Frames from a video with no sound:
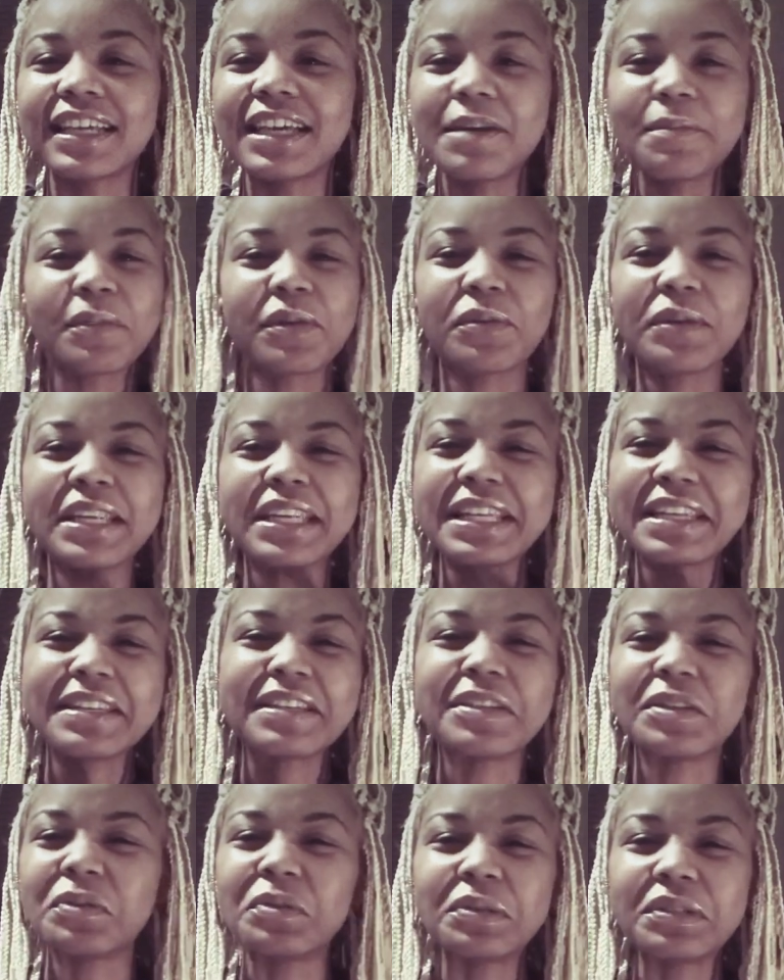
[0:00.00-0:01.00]
But we didn't
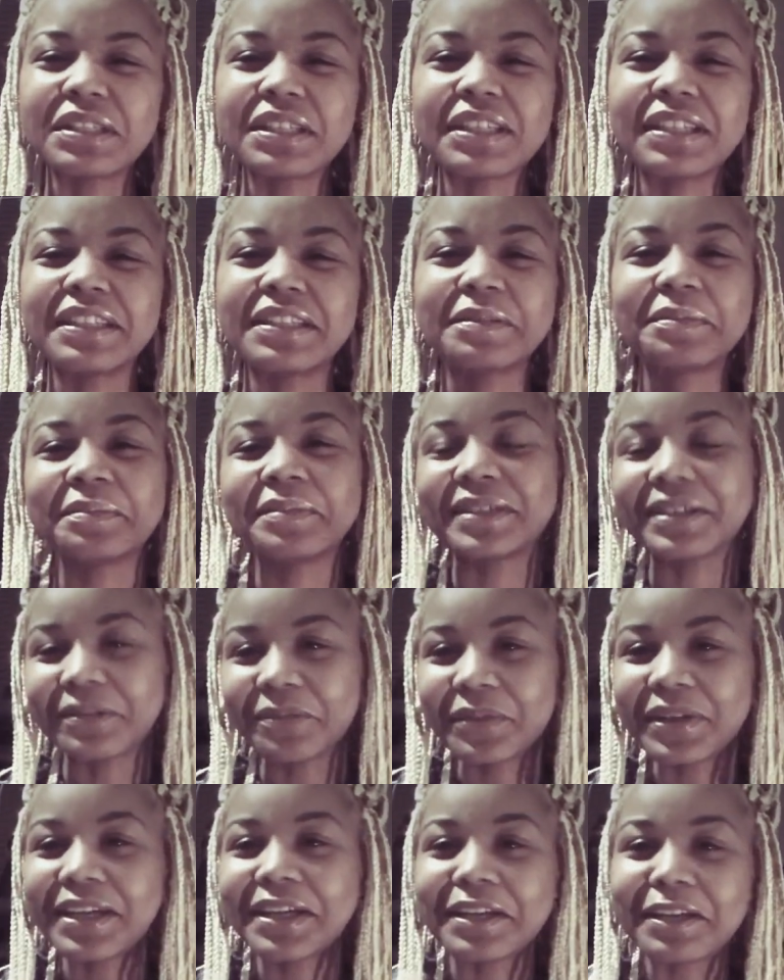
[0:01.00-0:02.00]
use it, but
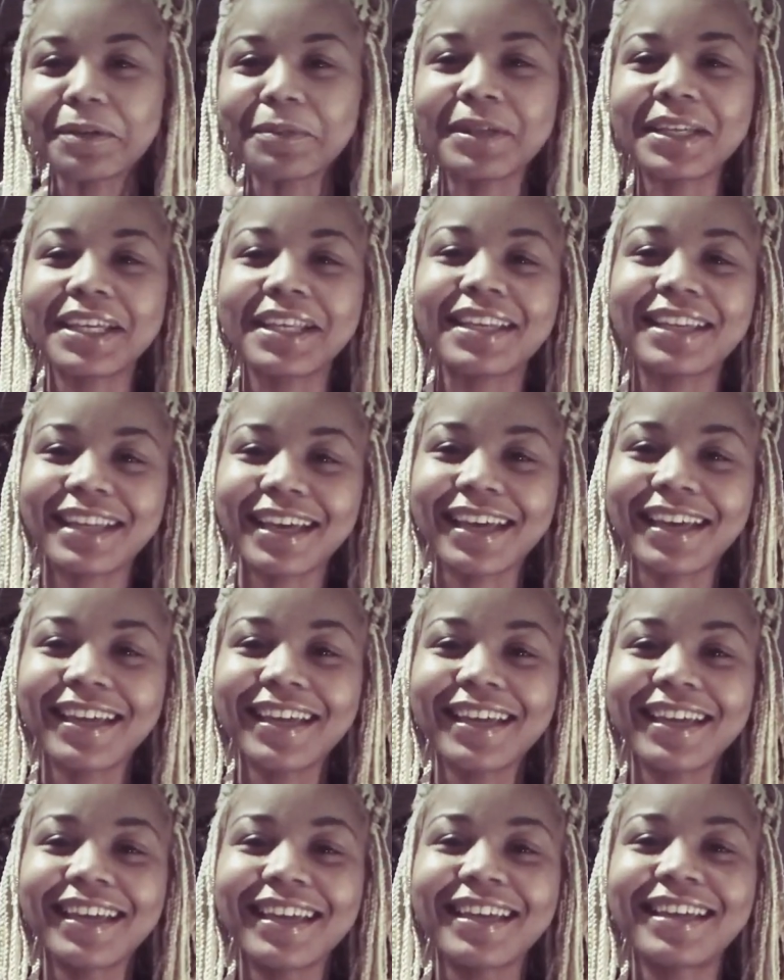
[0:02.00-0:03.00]
we ended up getting
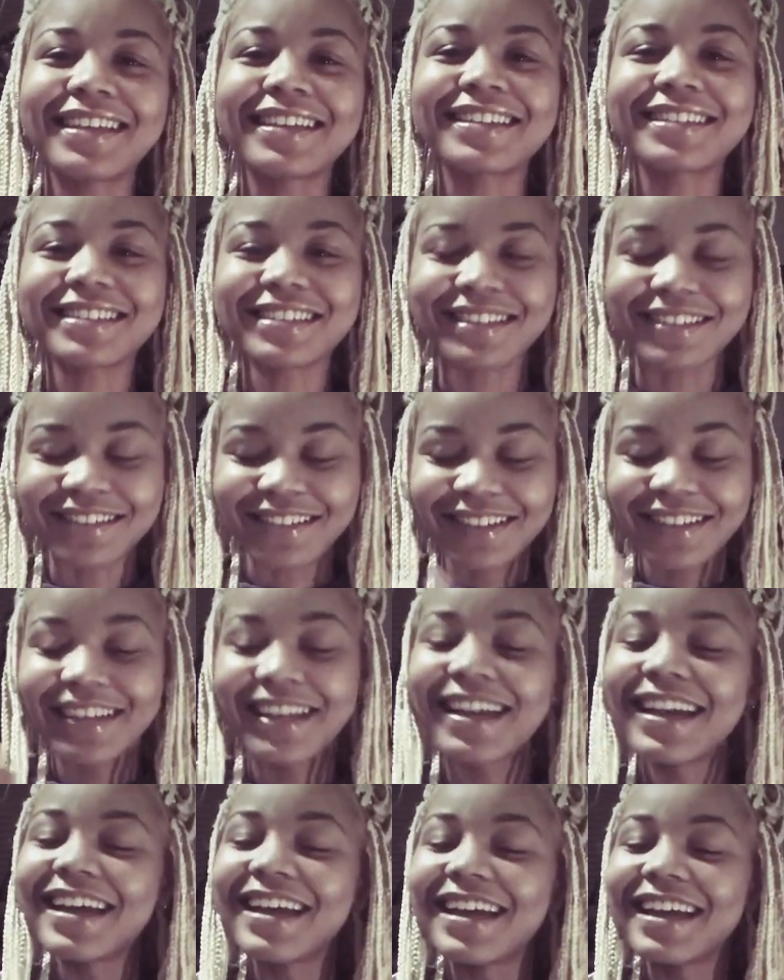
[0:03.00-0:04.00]
that. So
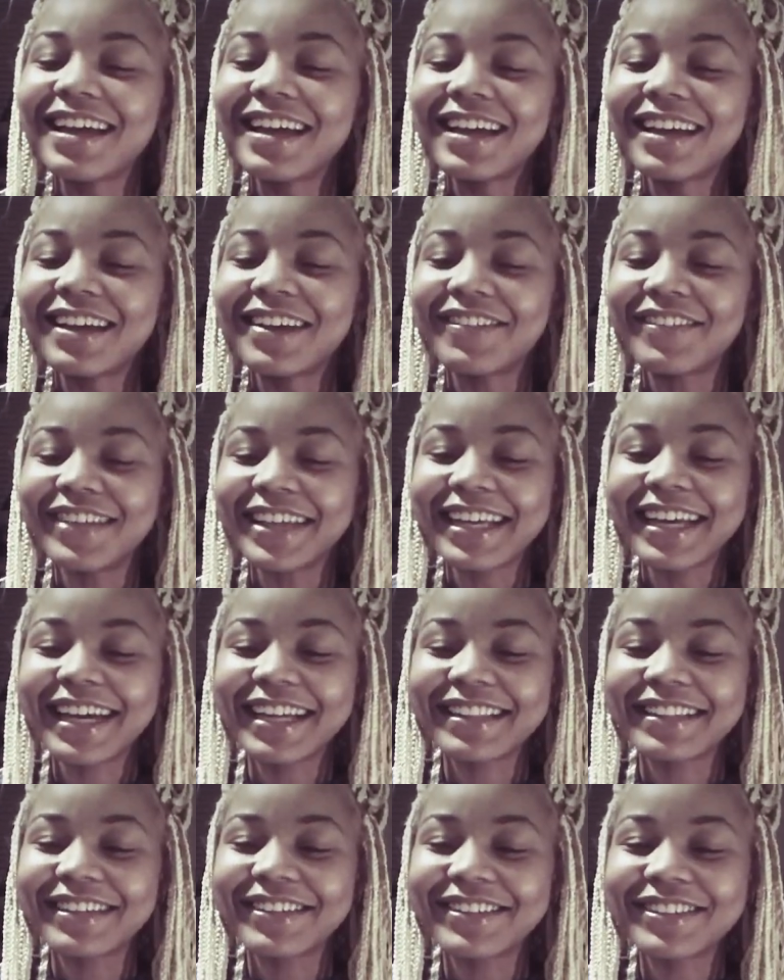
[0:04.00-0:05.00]
we
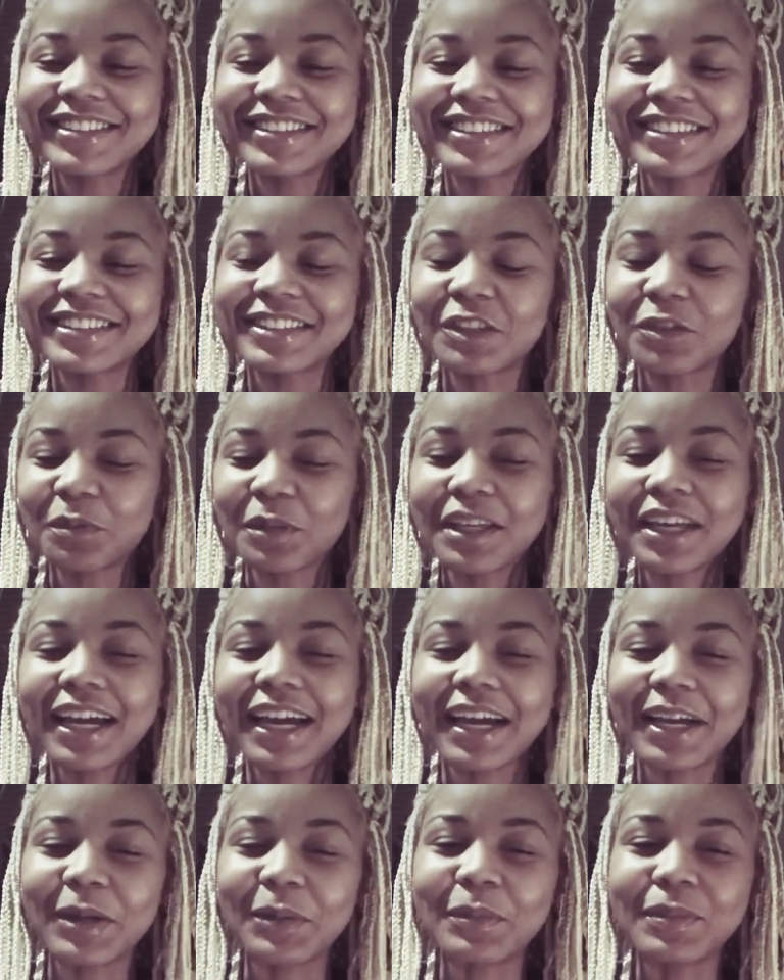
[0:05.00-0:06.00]
got those 3
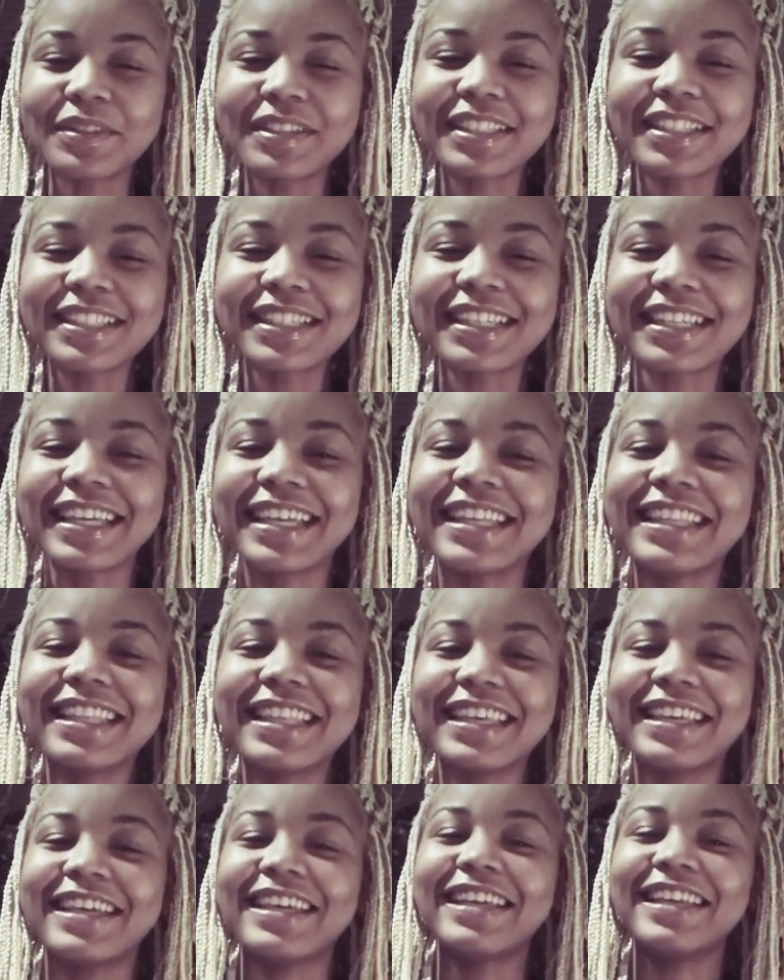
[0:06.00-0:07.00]
items, and
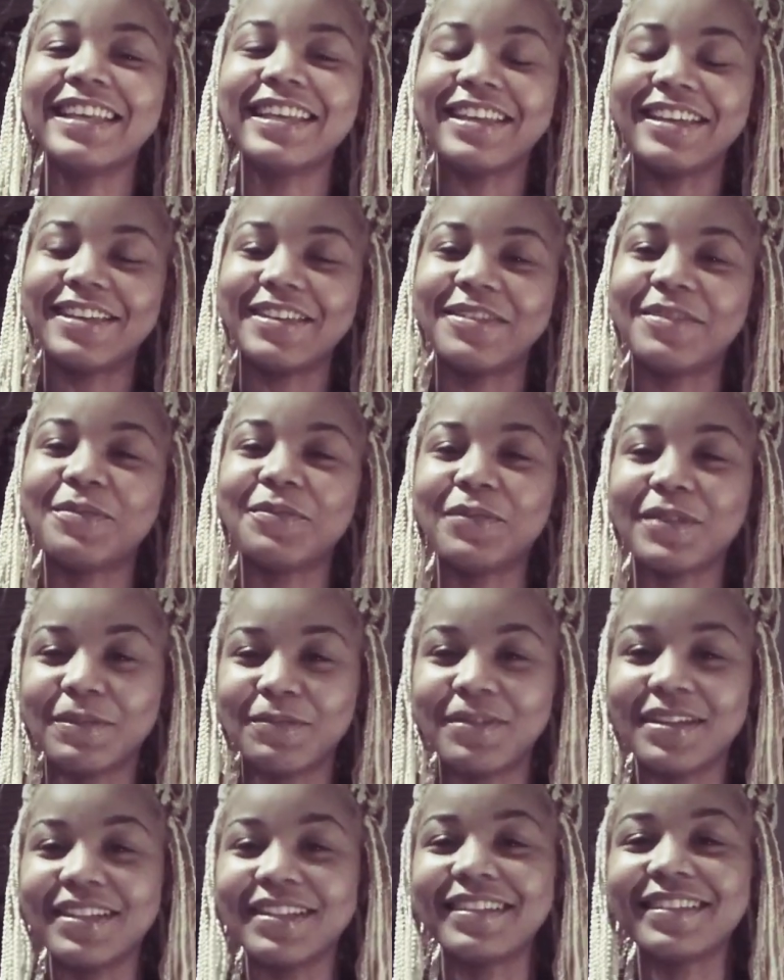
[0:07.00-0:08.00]
then we
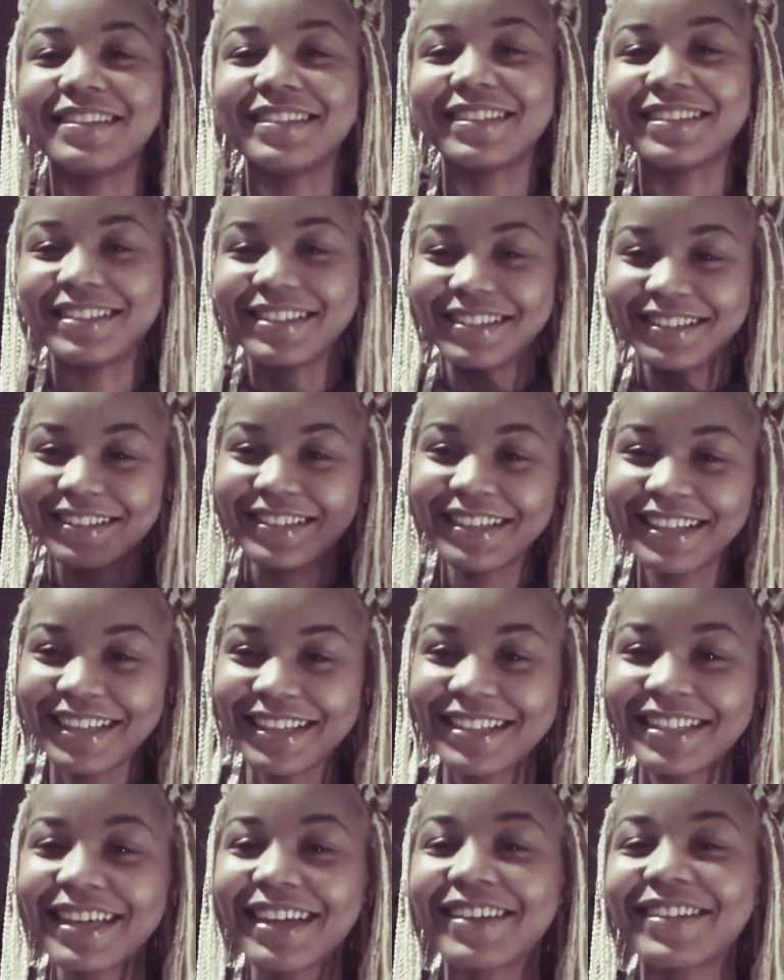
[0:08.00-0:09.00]
went to
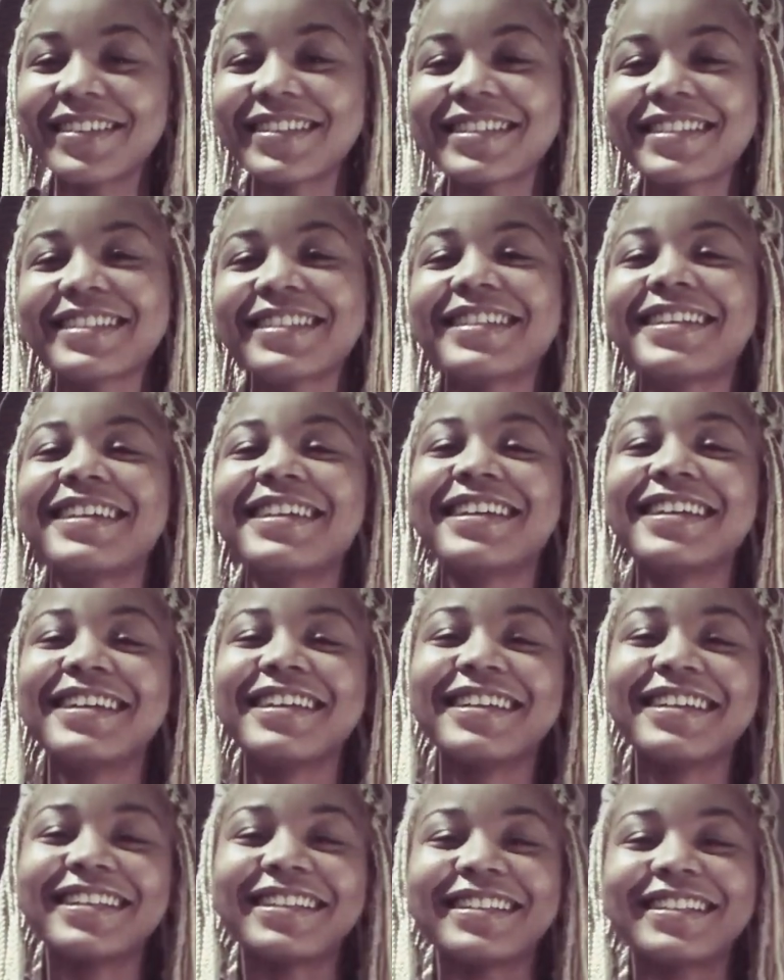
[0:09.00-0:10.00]
his house.
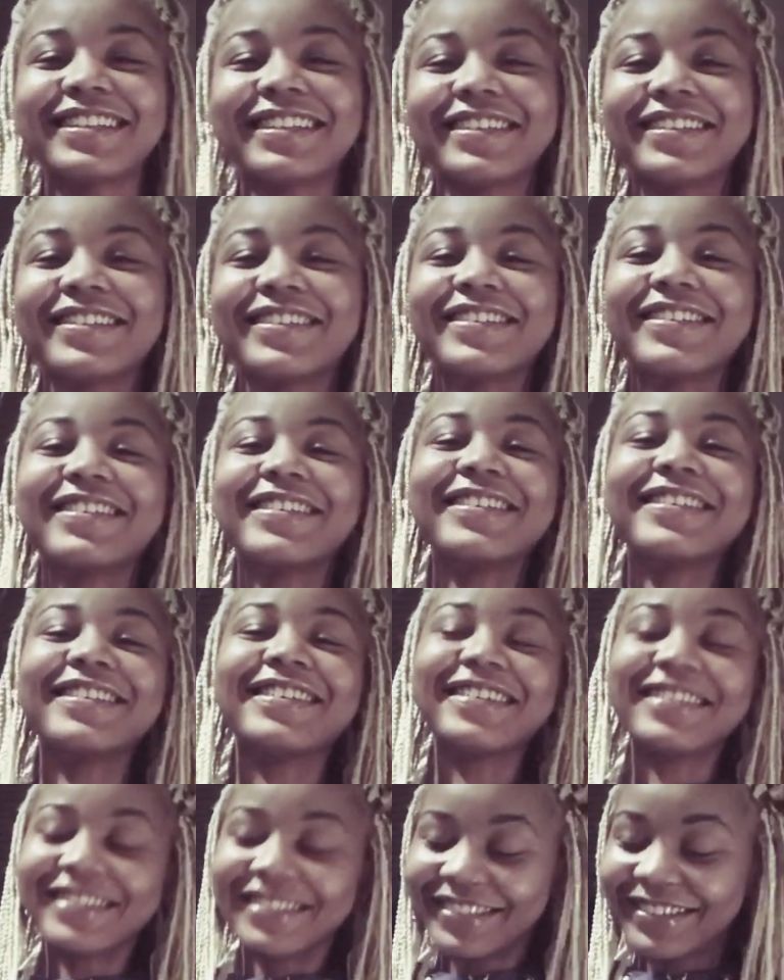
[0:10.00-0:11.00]
So
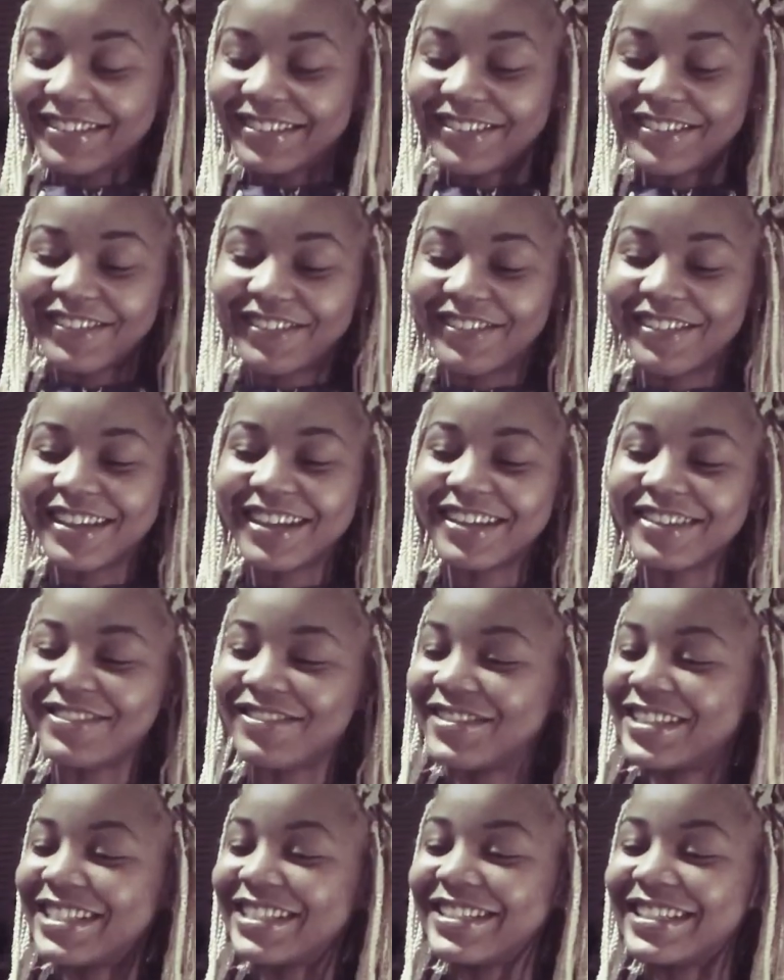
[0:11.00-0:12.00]
we
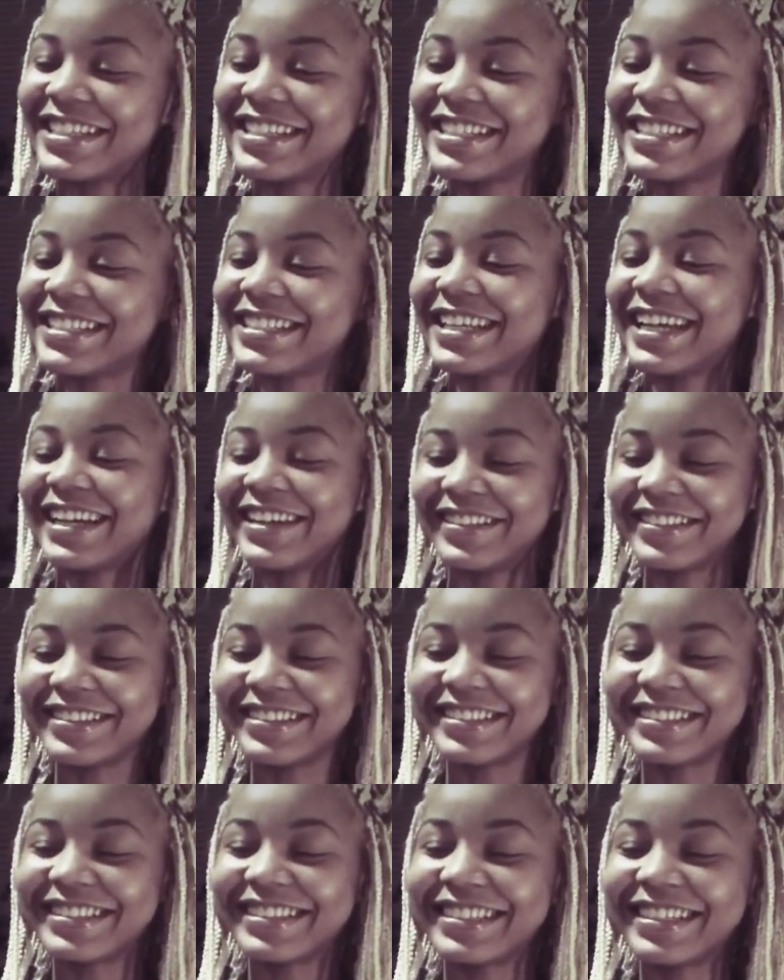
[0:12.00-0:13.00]
went to his
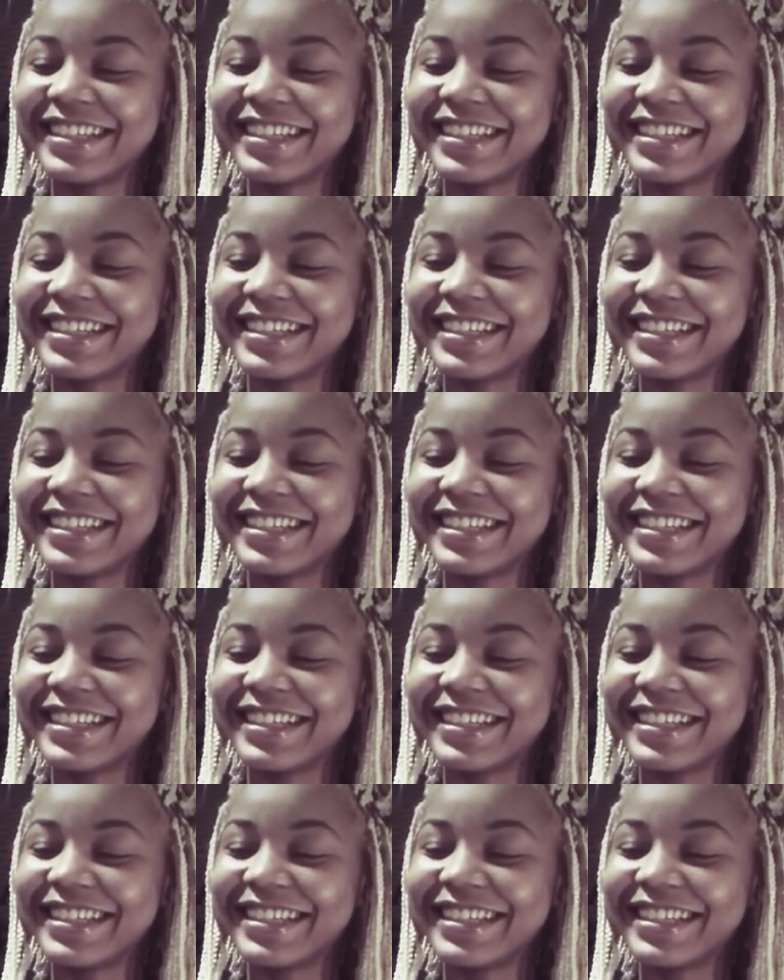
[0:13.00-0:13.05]
house.